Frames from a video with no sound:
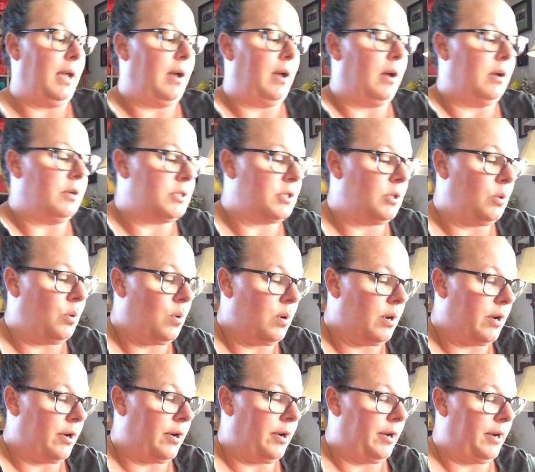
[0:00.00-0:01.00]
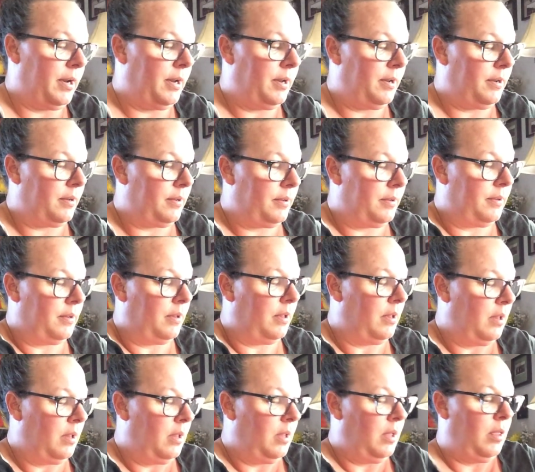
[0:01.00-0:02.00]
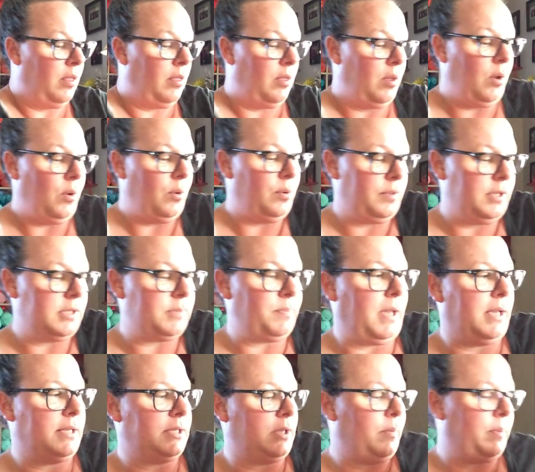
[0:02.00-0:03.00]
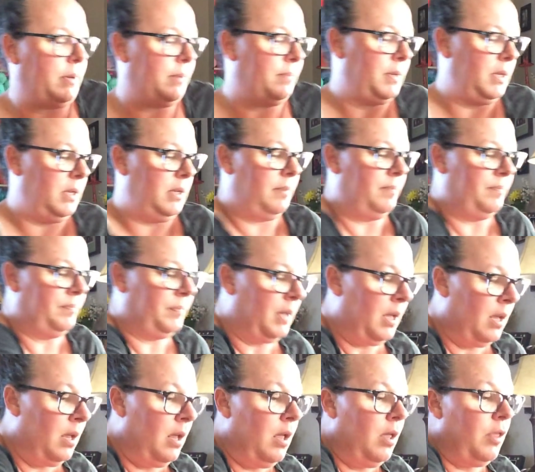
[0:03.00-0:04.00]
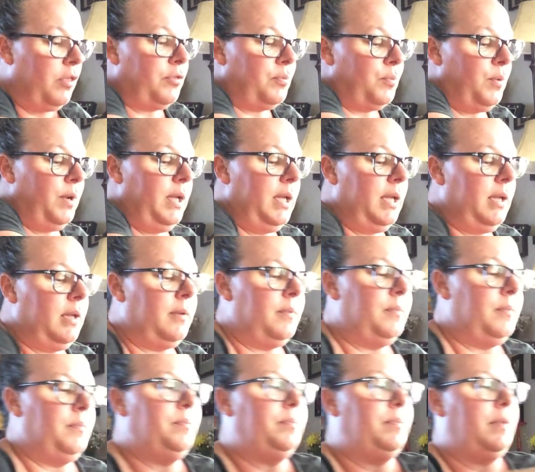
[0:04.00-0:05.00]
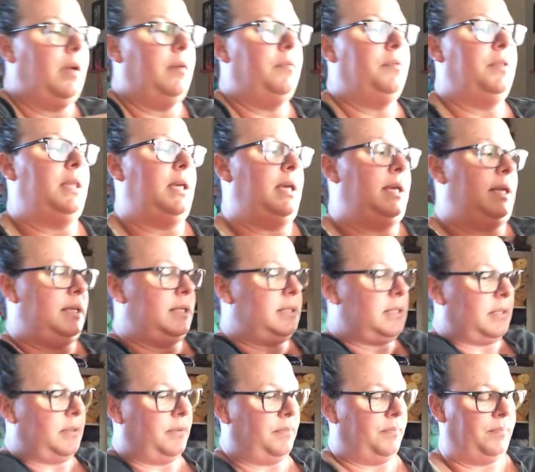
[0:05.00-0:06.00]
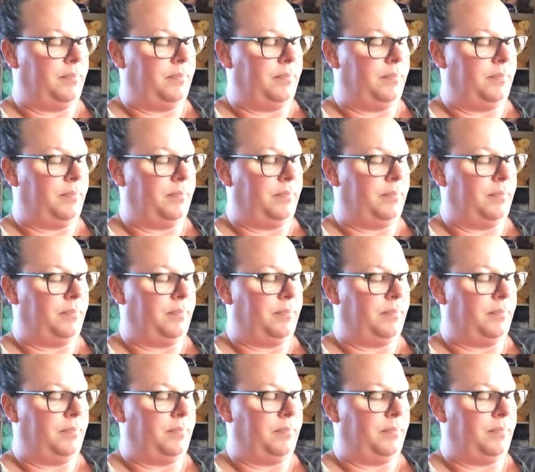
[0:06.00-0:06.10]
I also ordered, oh, this bag's open, good. 3 of these.